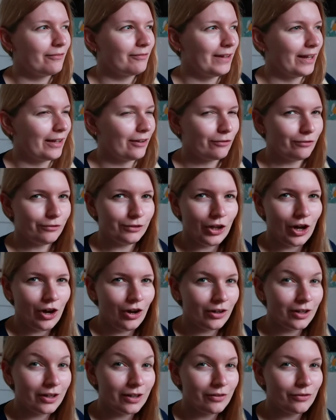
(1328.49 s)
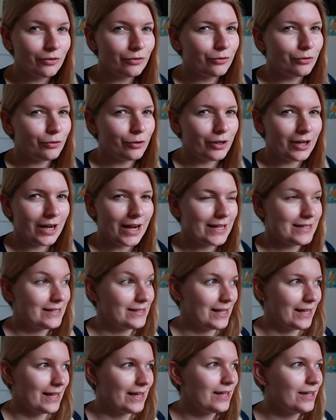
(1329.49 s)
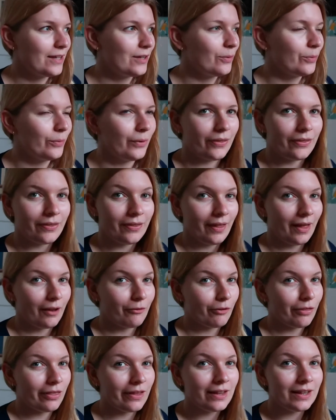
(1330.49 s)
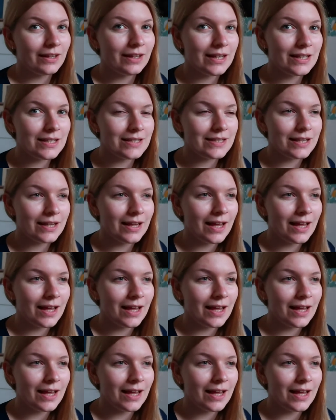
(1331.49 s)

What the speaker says: vlog for a day with everything in it,